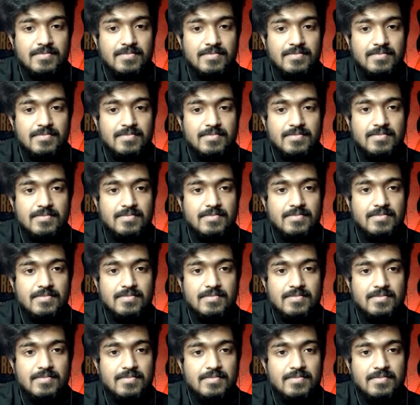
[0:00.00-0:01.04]

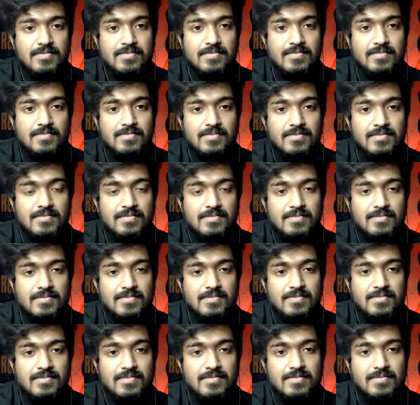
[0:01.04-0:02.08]

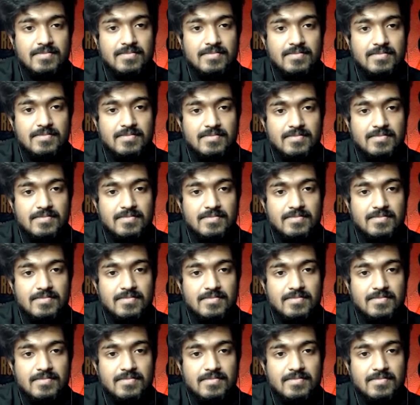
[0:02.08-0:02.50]
[no speech]